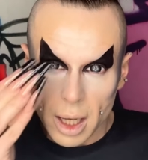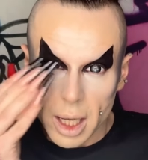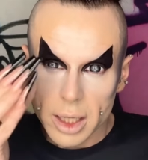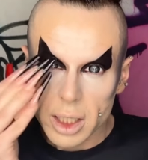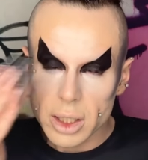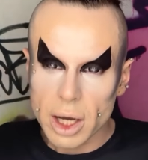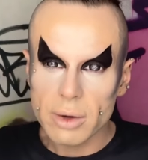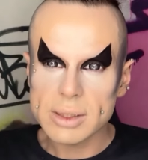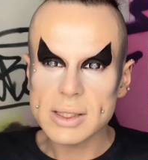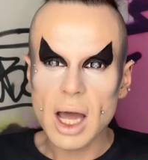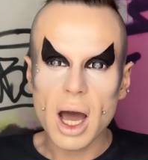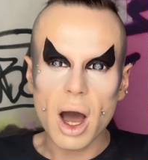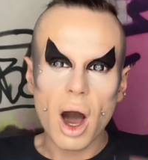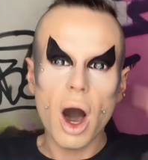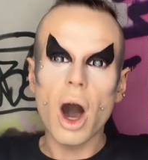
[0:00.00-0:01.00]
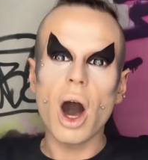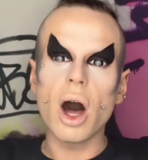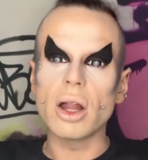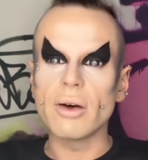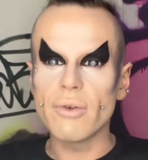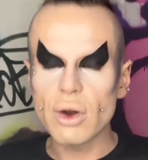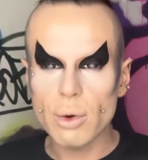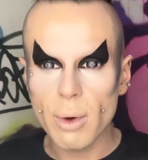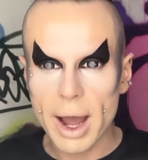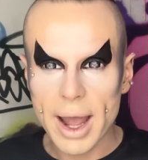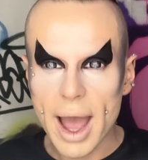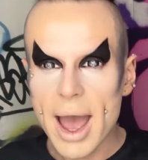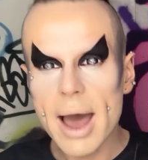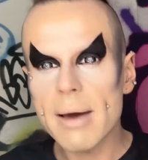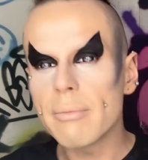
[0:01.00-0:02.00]
you know, it's not all of who I
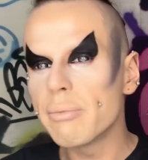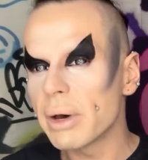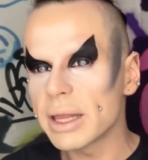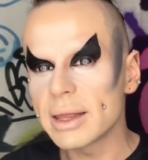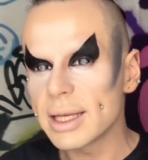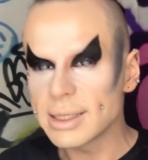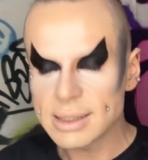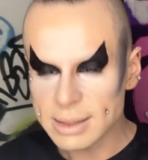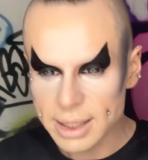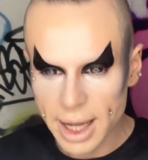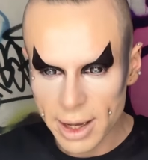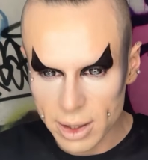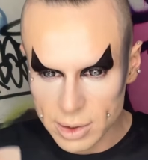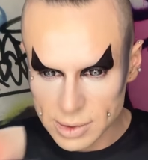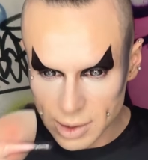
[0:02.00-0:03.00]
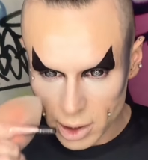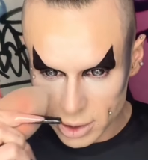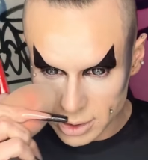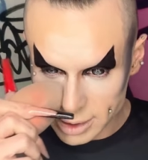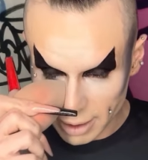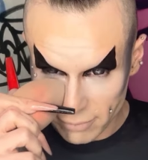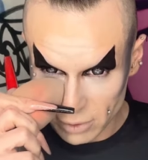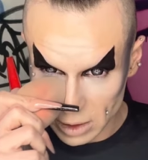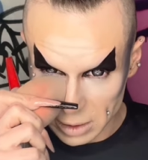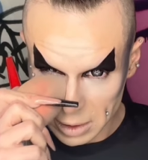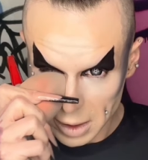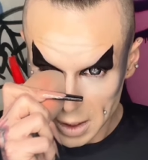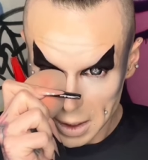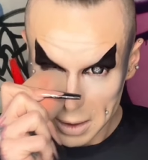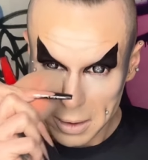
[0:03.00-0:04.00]
am, but these nails are
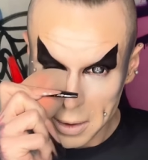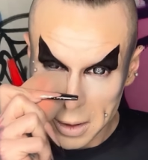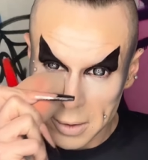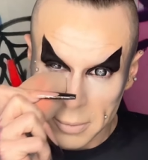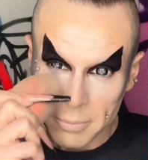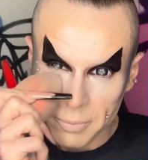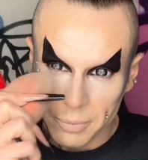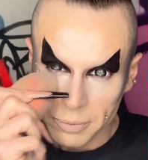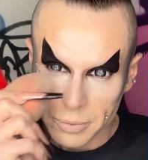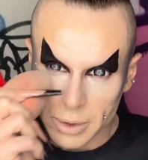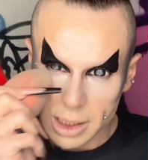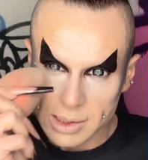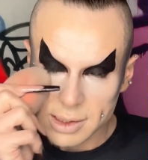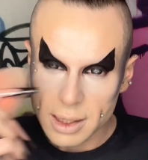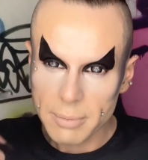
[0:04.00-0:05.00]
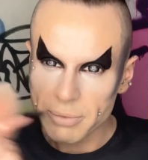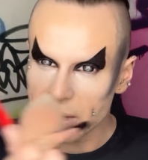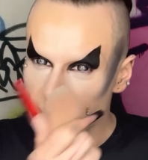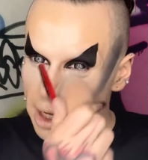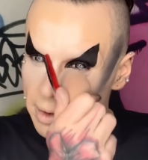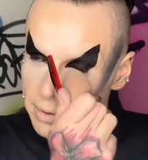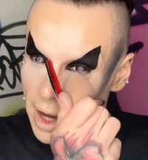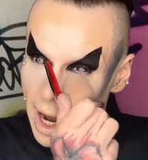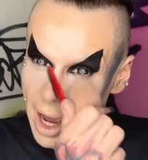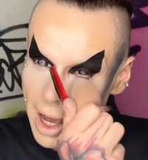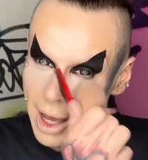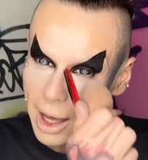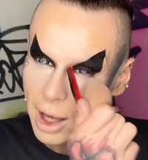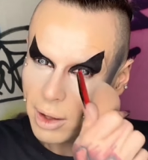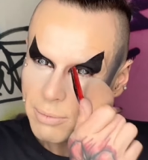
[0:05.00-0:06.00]
definitely something that
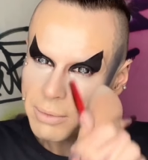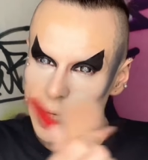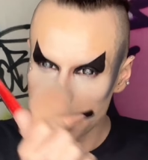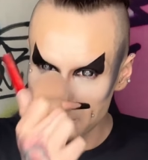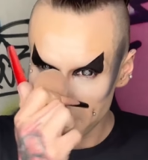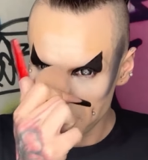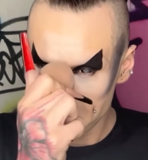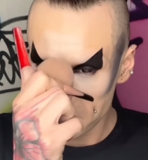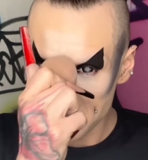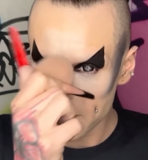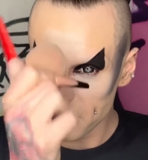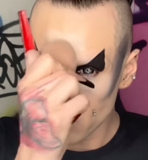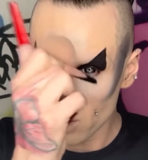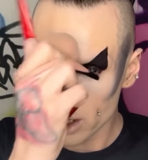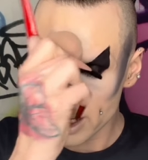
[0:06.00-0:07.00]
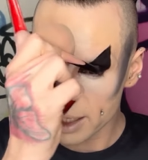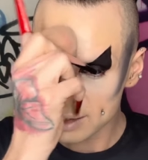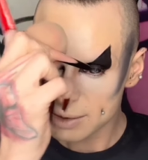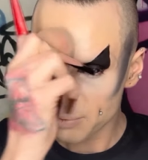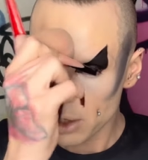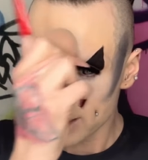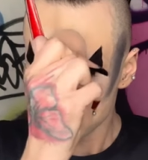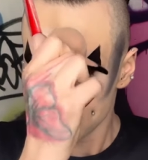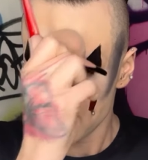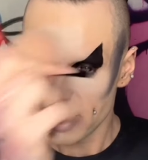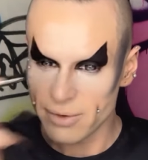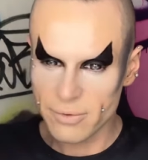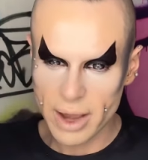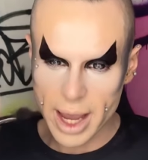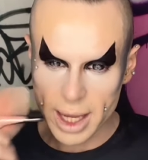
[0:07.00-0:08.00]
helped me be more
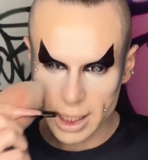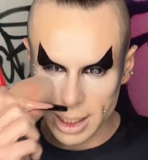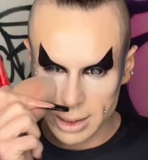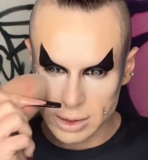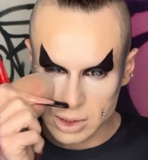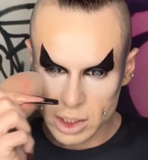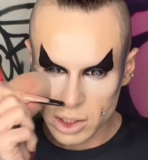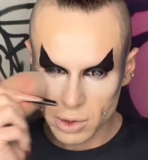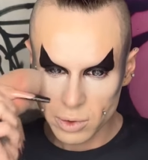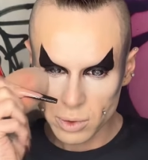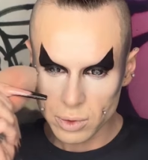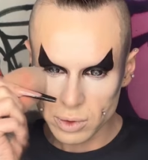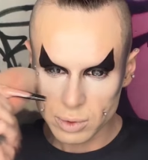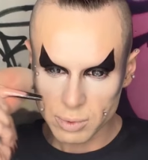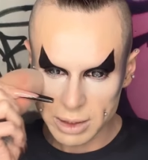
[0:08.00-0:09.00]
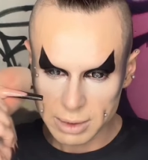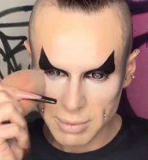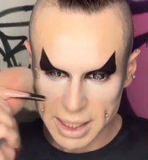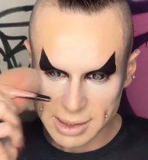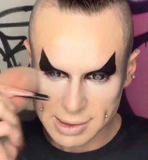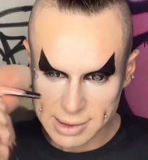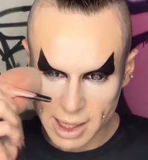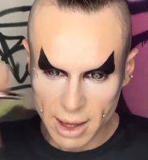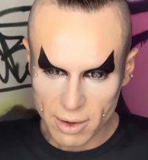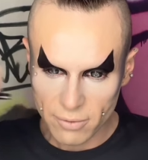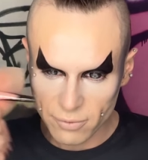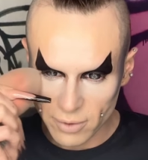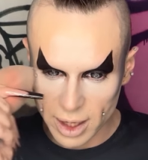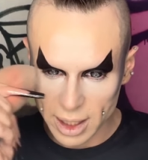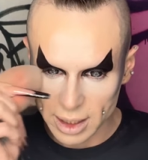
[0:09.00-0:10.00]
expressive and in tune with
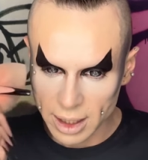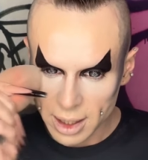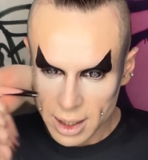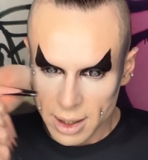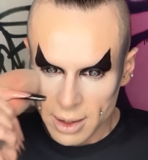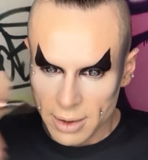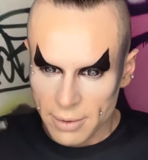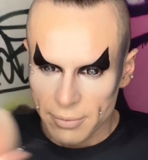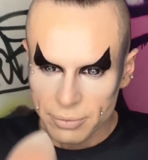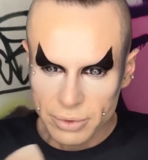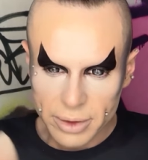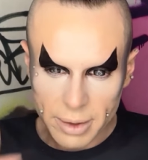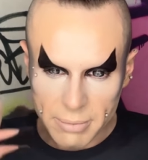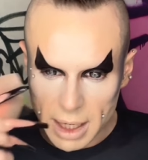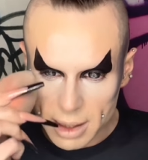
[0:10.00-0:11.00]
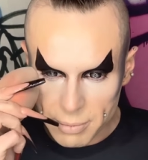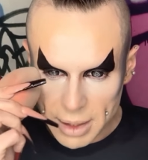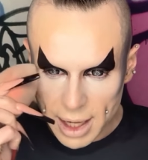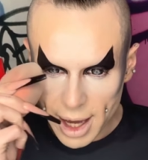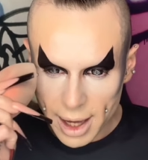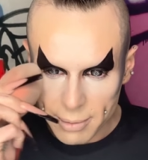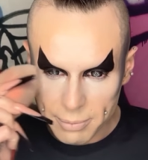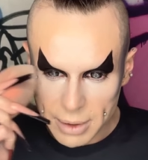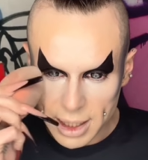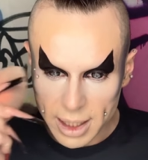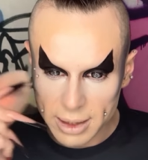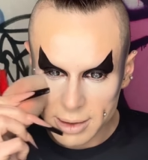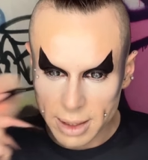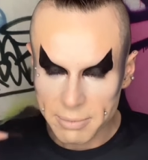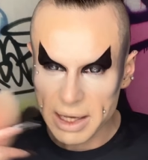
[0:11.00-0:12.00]
myself. And they make me
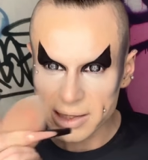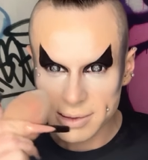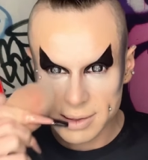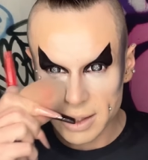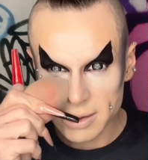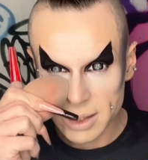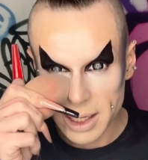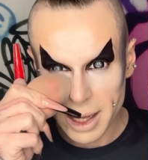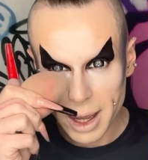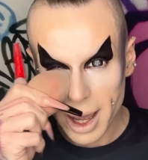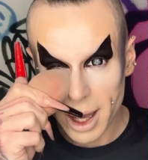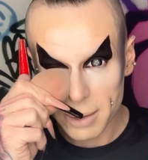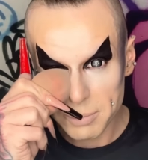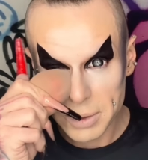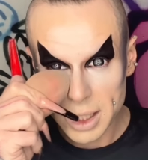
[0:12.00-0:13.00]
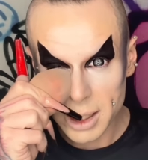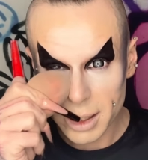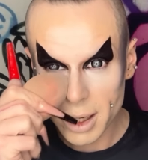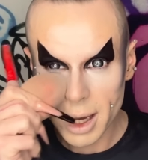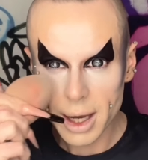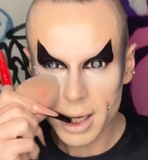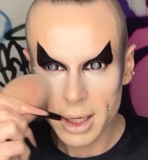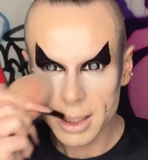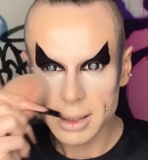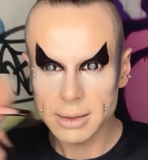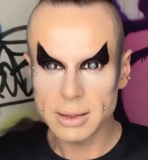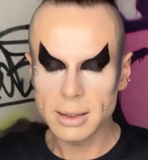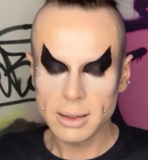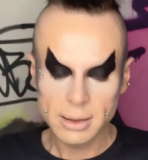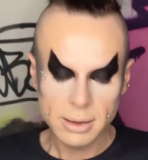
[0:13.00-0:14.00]
happy. They make Cynthia happy. And